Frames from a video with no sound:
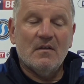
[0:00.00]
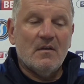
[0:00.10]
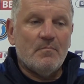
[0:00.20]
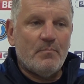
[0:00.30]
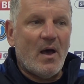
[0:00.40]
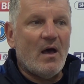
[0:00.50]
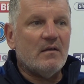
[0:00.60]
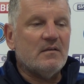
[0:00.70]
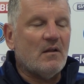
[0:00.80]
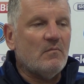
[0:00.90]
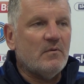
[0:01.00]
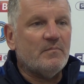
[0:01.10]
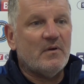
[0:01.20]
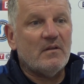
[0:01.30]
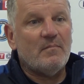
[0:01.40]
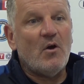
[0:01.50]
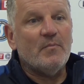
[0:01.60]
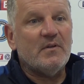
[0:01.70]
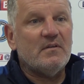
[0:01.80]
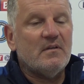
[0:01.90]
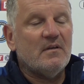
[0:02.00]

But at the moment,